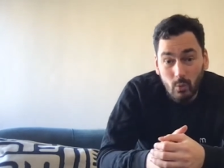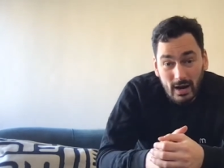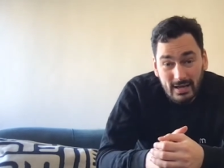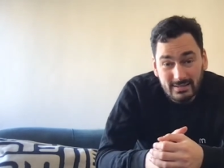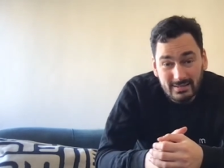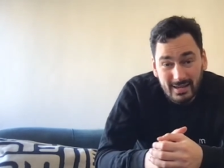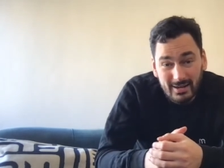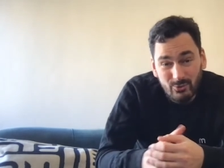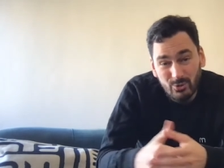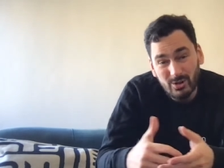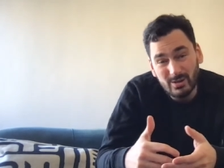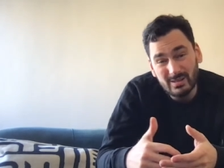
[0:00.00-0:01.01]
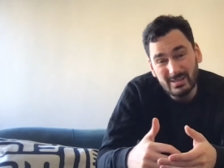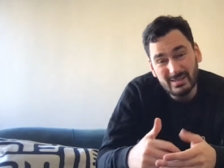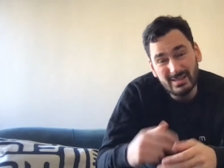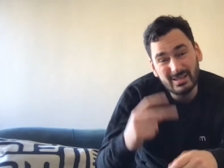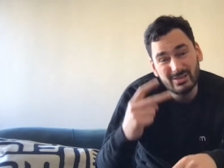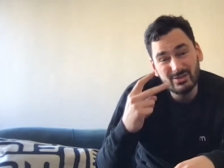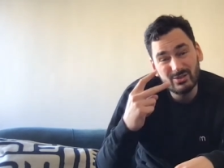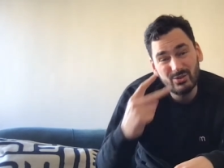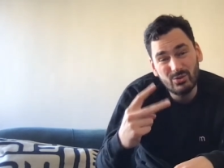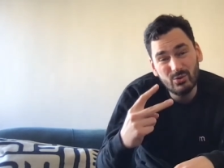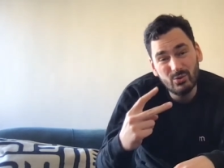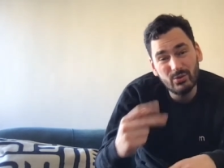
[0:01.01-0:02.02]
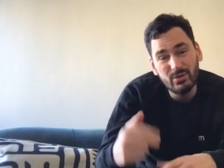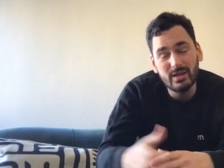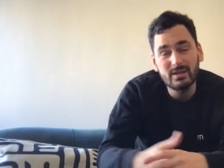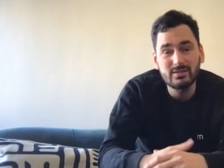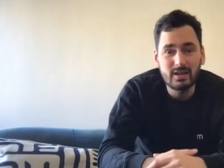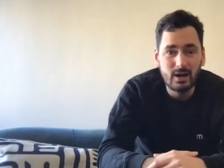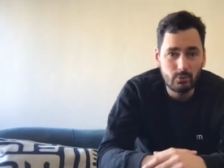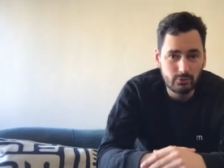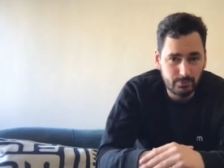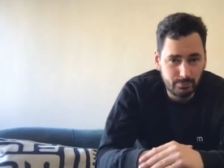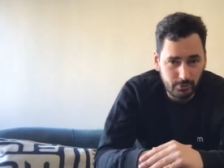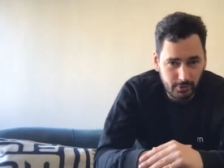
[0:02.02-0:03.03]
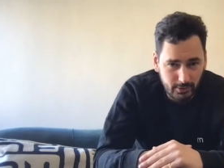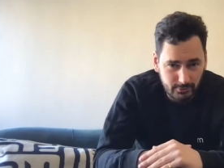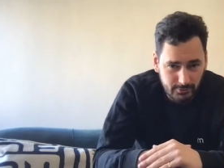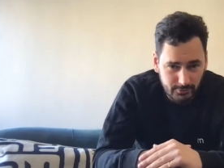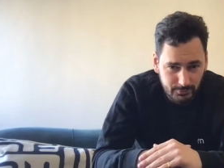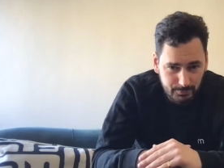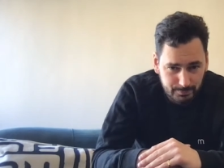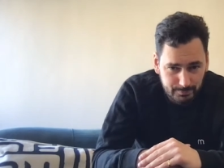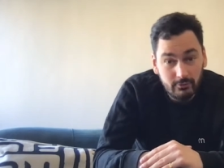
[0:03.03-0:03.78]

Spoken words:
Why is that? Well, there's 2 things that I want to point out to you.